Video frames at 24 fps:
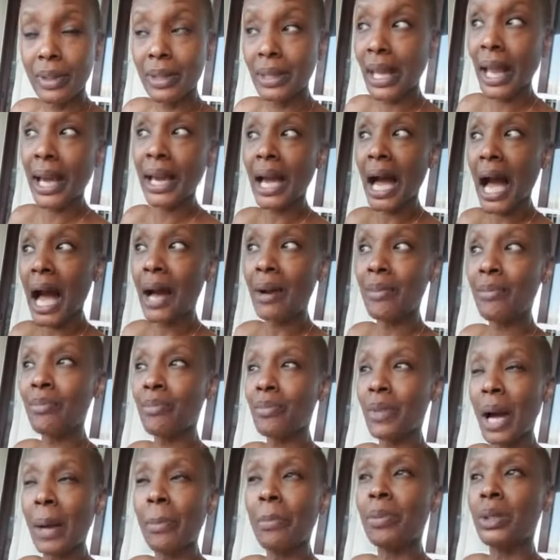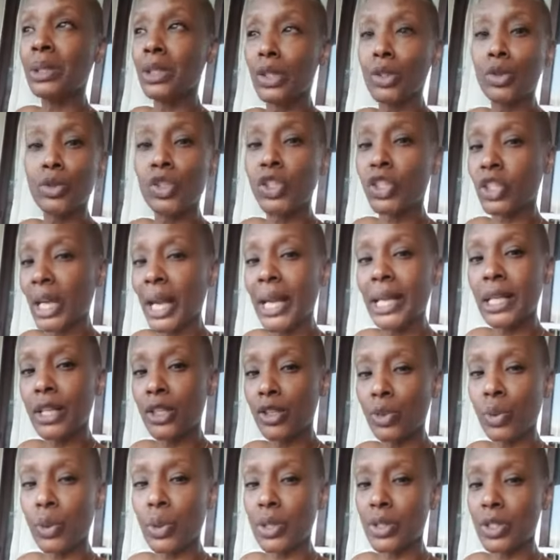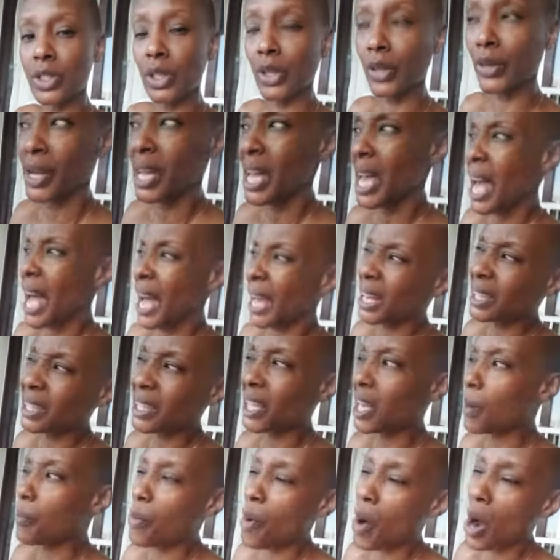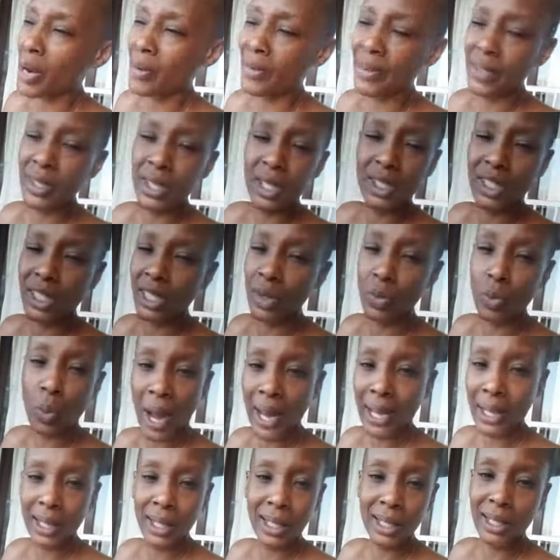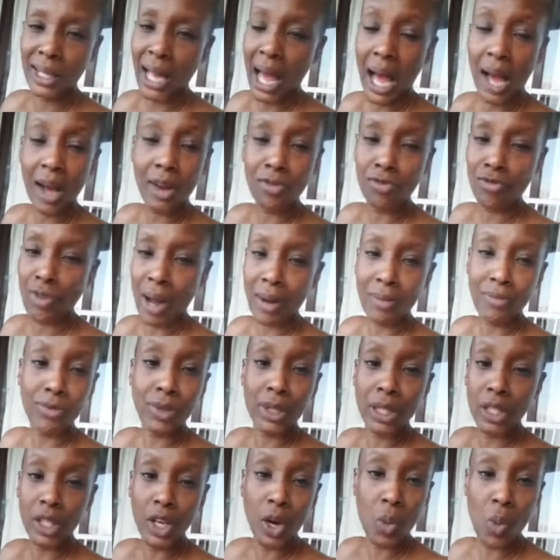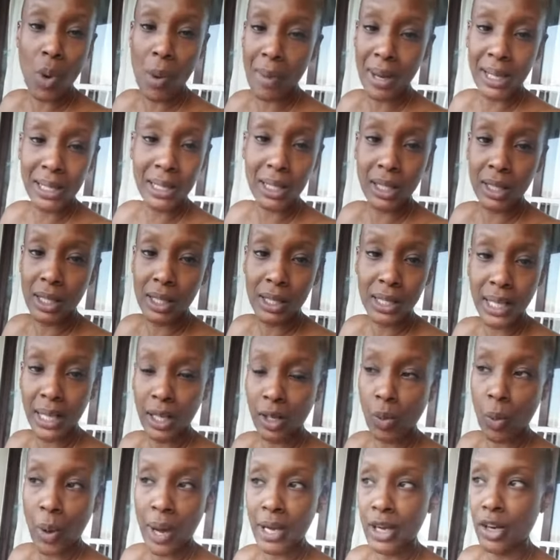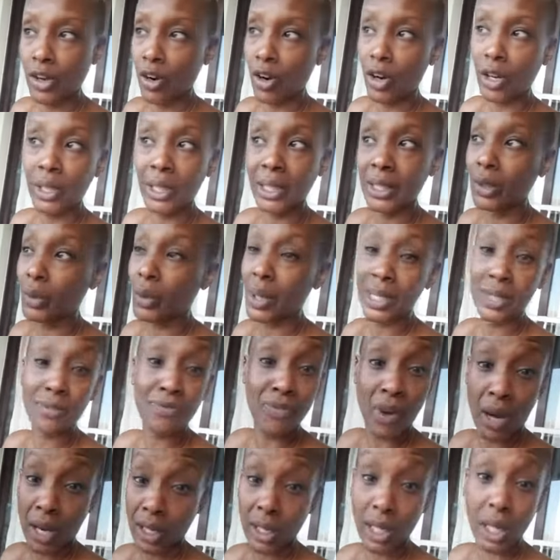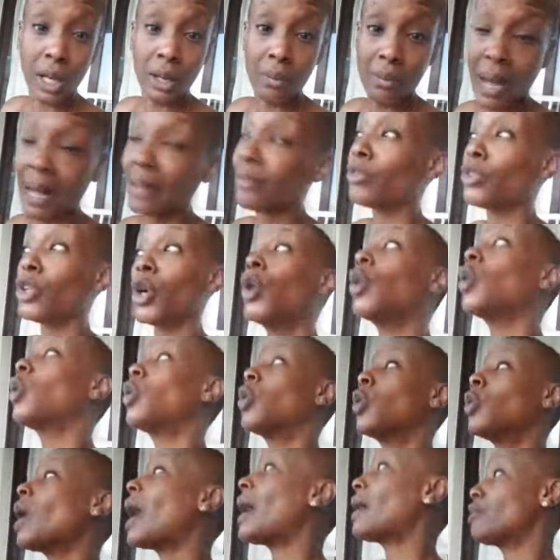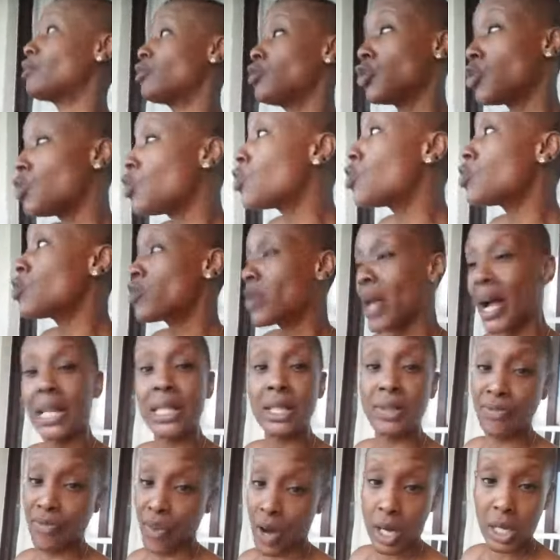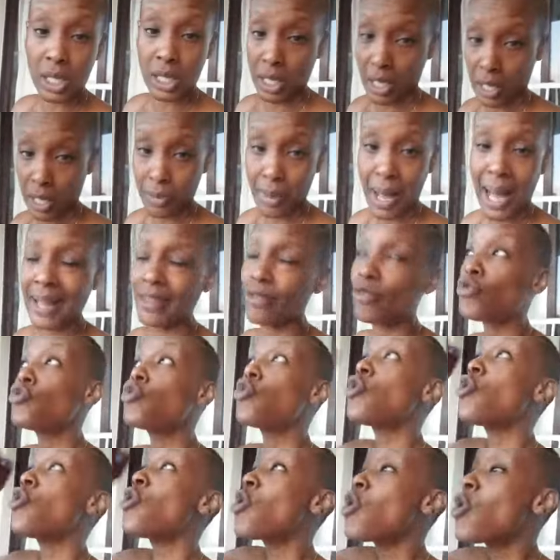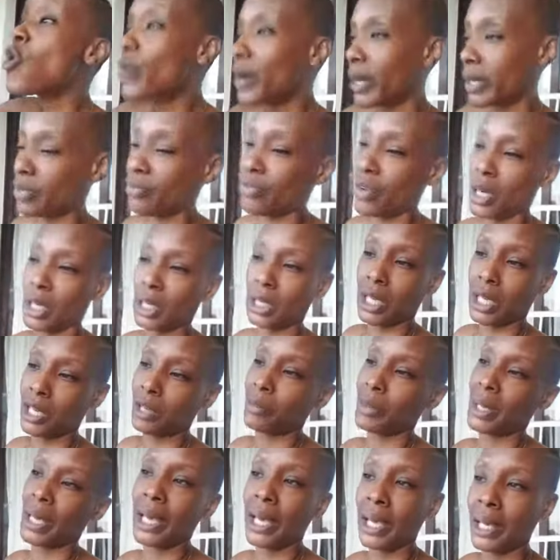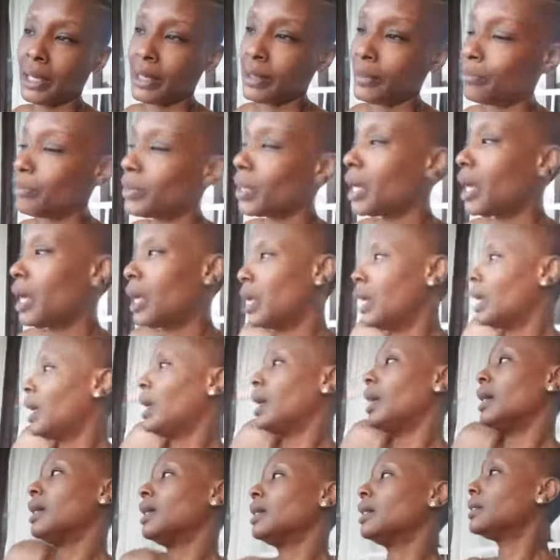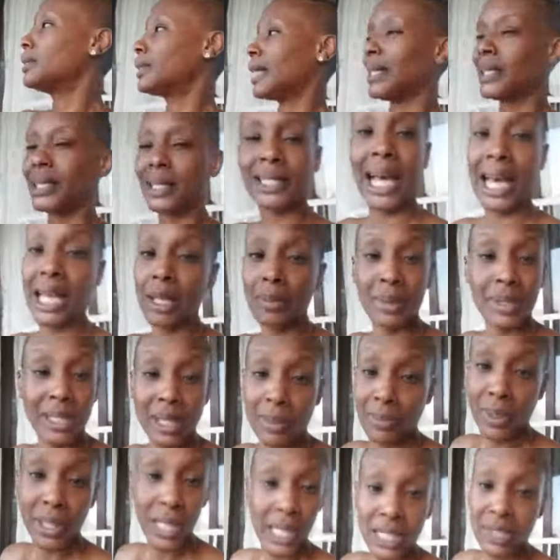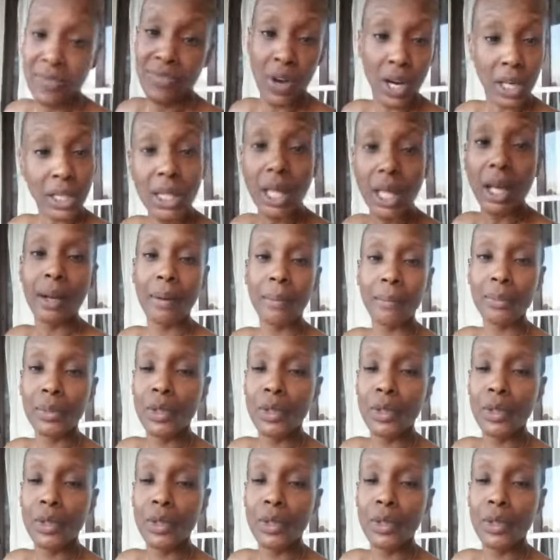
Like, I'm a little shady towards her. And I think a part of it is because she's white. And I really don't want my son to date a white girl. I know that's fucked up. I know that's fucked up. I know it's fucked up. And that just got to be something that's fucked up.